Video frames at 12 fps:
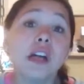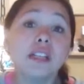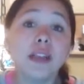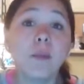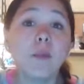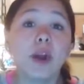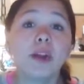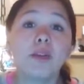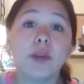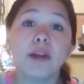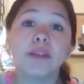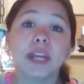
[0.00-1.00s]

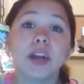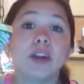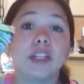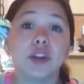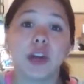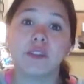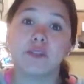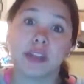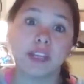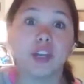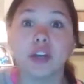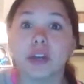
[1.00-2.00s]
somewhere around there and trying to
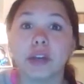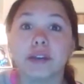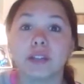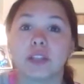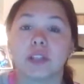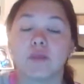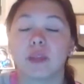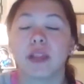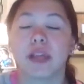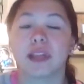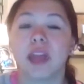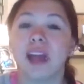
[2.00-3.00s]
find cookies or something
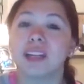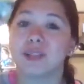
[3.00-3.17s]
like that.